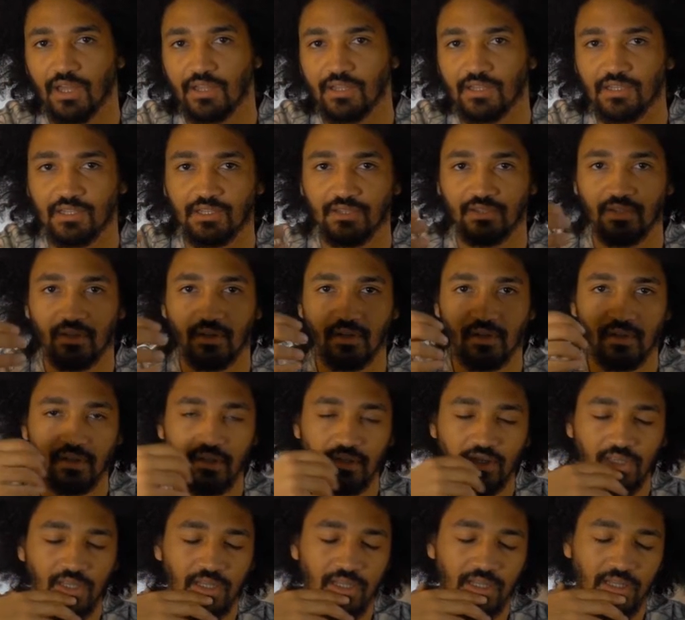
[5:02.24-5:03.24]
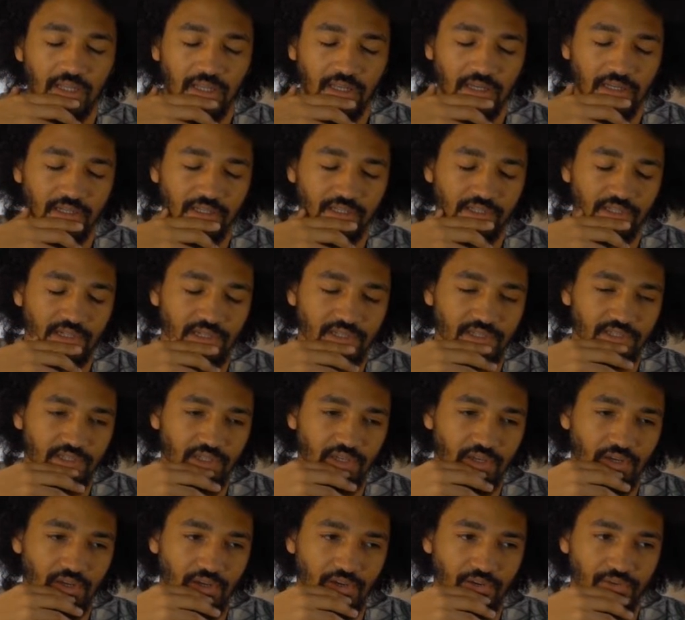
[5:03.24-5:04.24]
add little
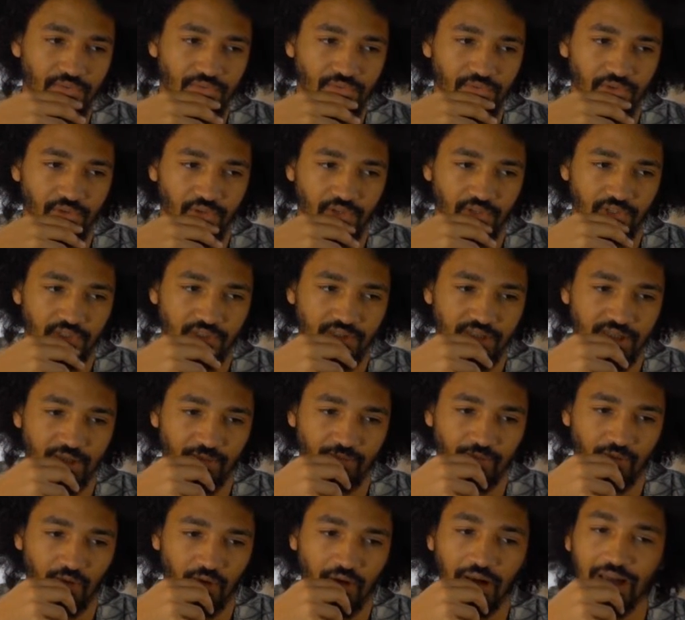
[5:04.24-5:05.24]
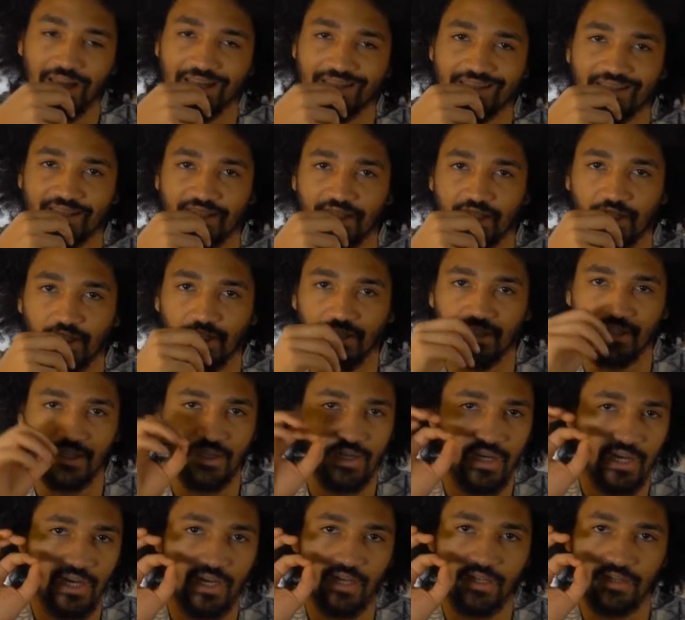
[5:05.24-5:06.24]
stuff. Same for lighting, and
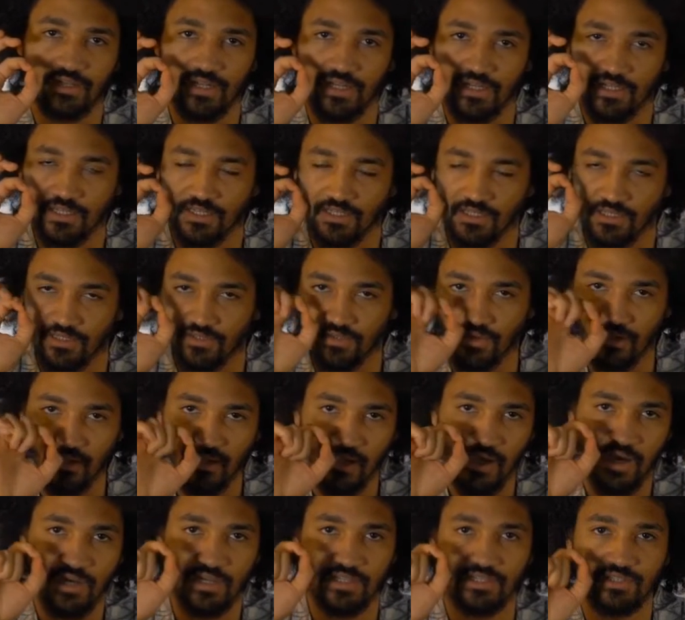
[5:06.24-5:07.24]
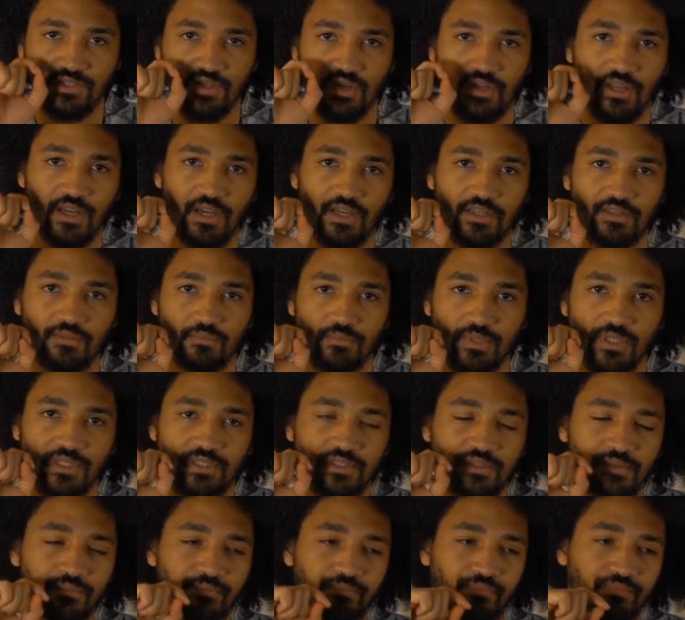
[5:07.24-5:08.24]
you add like little lights, kind of add a bit.
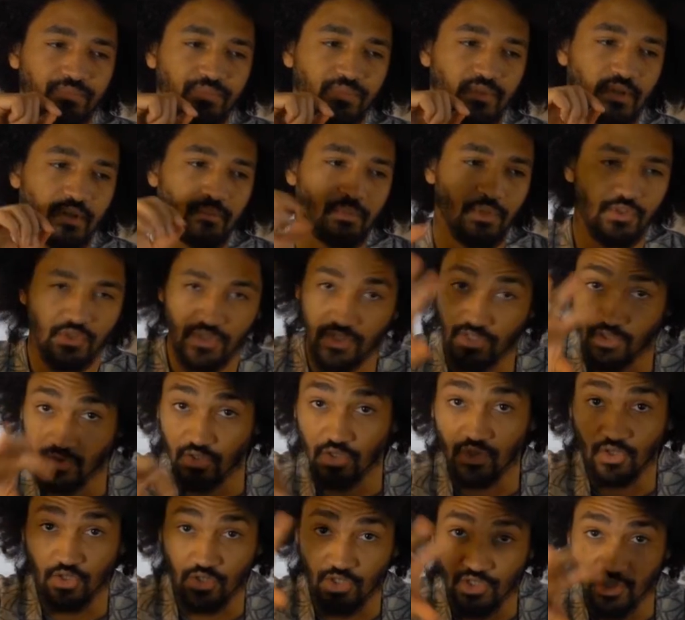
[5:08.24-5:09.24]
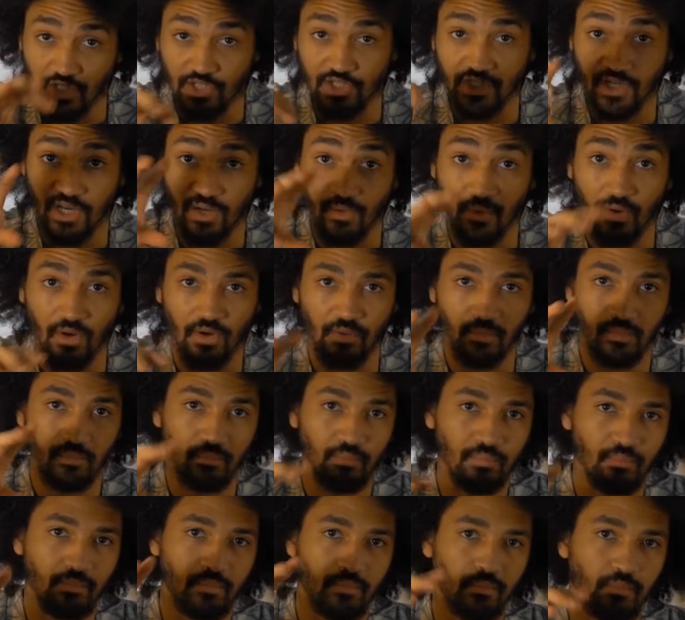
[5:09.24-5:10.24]
But you need a general
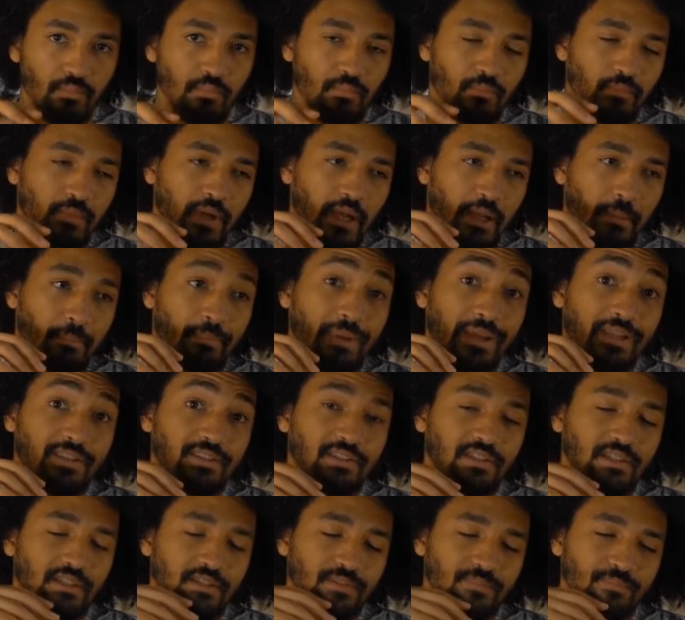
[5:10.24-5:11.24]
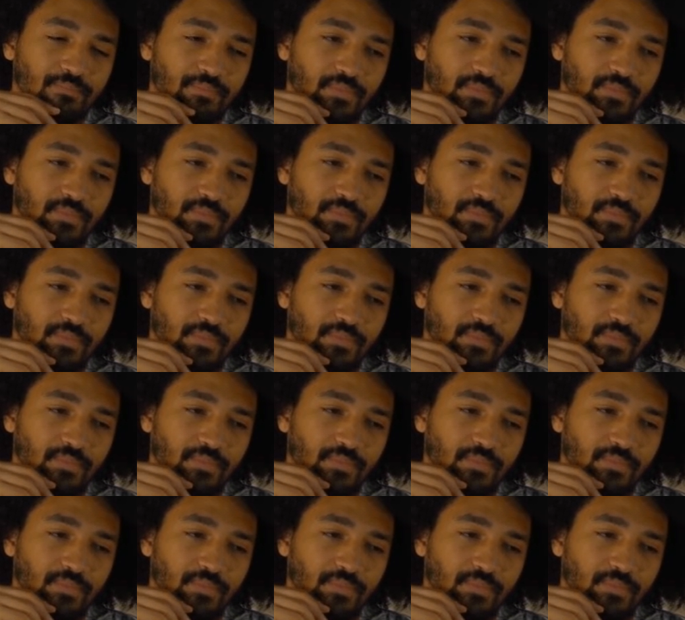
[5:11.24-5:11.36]
like painting.